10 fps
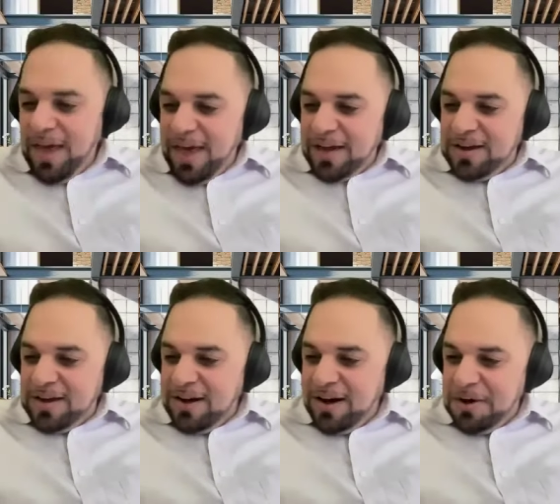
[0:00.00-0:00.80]

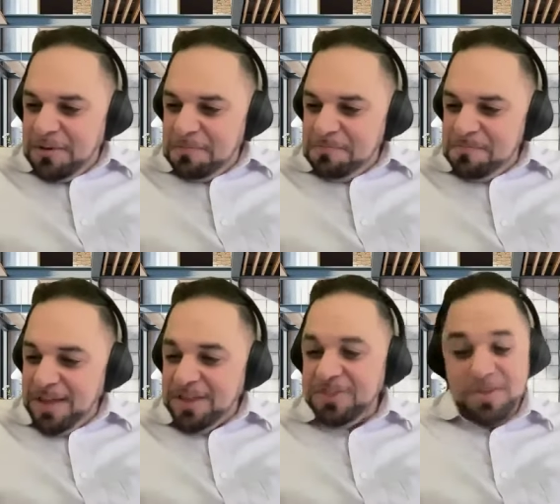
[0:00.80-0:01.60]
and um,
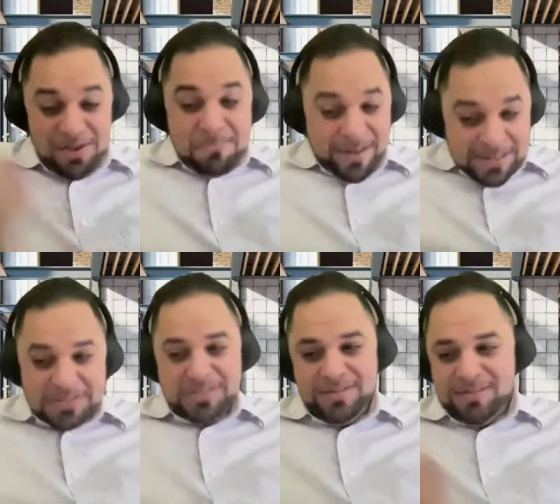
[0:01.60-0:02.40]
and and you
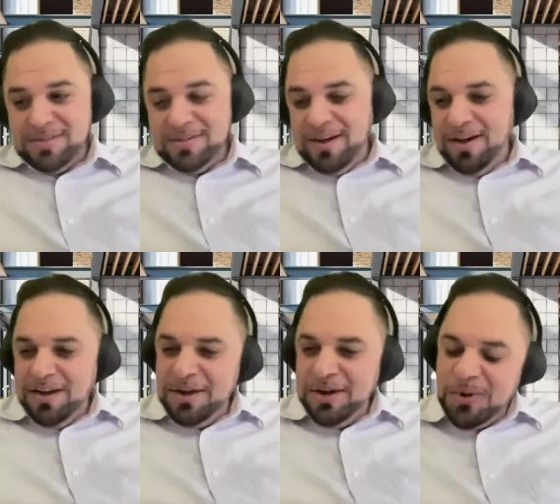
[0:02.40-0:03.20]
mentioned uh,
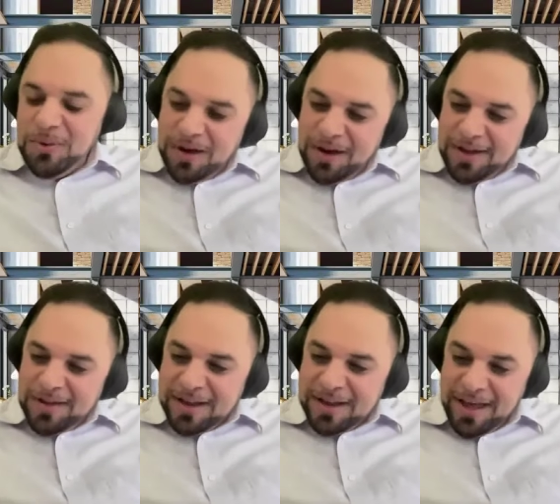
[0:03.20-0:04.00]
you know
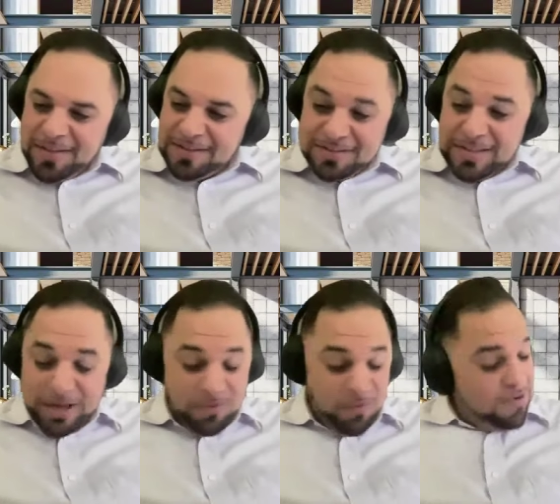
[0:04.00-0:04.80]
that hey it,
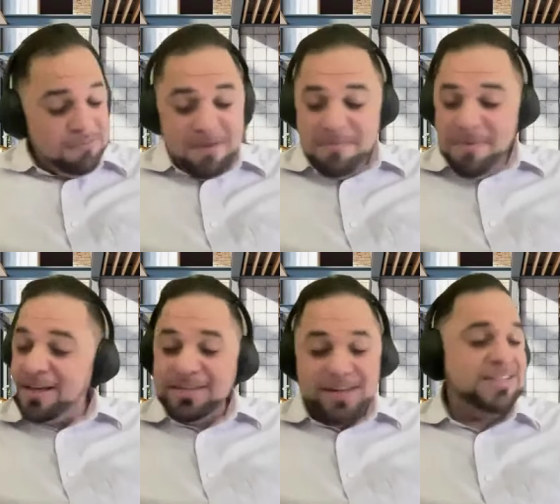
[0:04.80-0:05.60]
it, worked for me
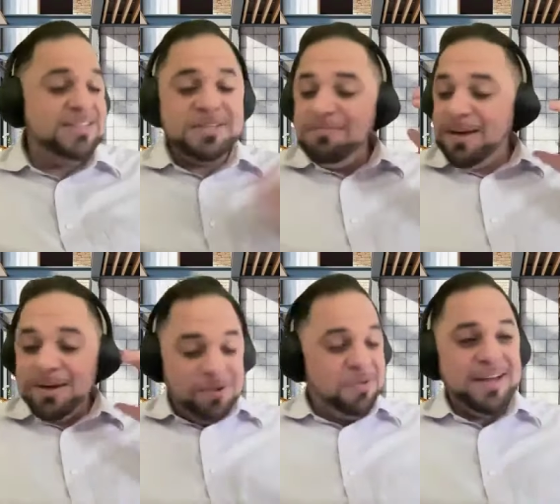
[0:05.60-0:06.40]
because I still if I
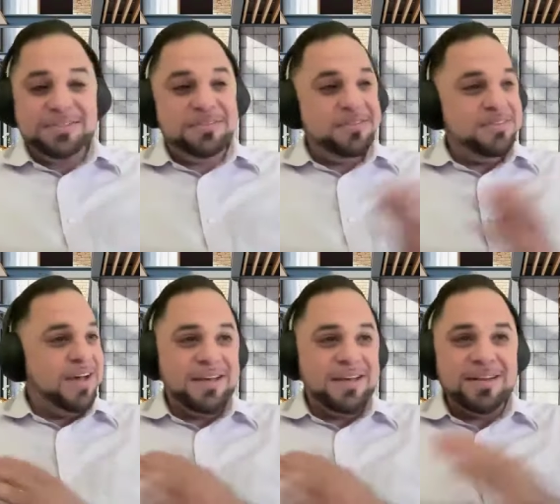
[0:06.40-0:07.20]
go to lectures
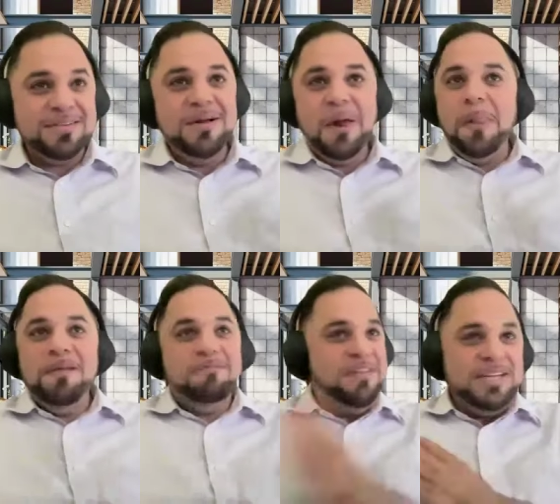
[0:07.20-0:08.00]
I can
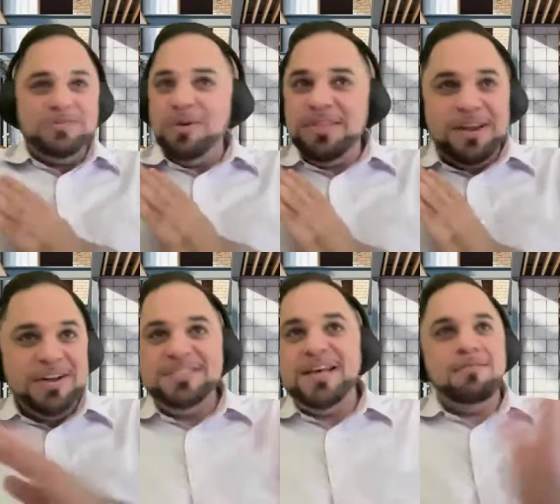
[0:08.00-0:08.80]
finish what they're
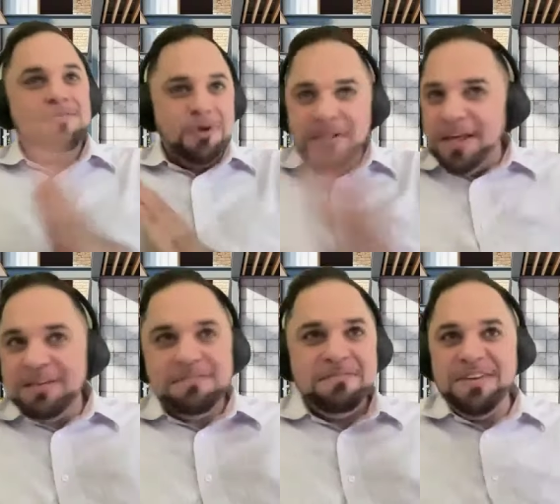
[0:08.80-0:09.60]
going to say before they